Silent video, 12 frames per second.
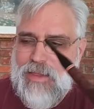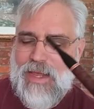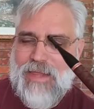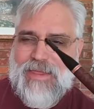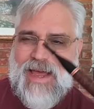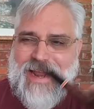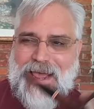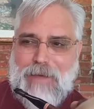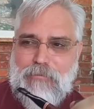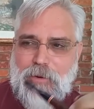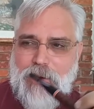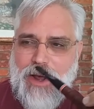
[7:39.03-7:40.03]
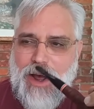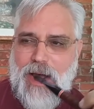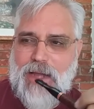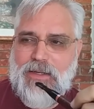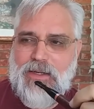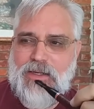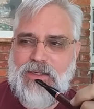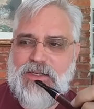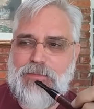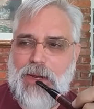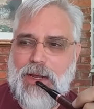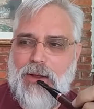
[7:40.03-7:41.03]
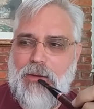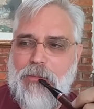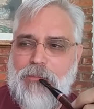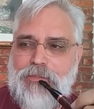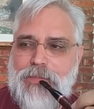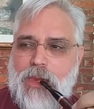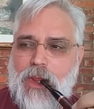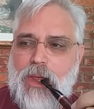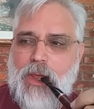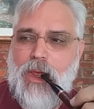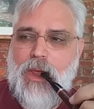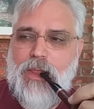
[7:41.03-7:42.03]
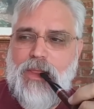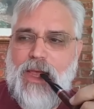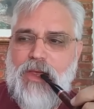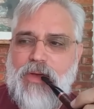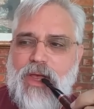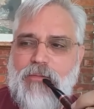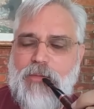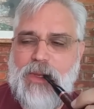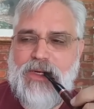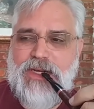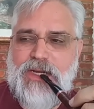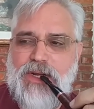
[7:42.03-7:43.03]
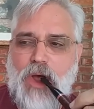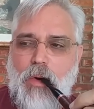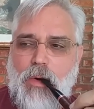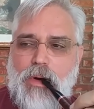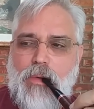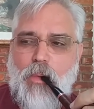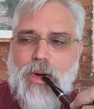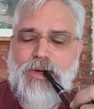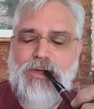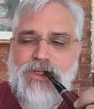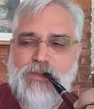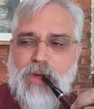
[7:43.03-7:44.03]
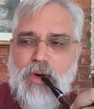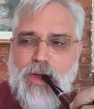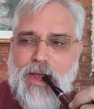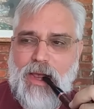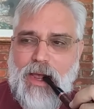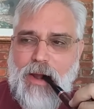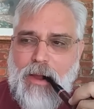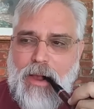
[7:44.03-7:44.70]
that that apricot smell that you get from the tin note, when you're smoking it,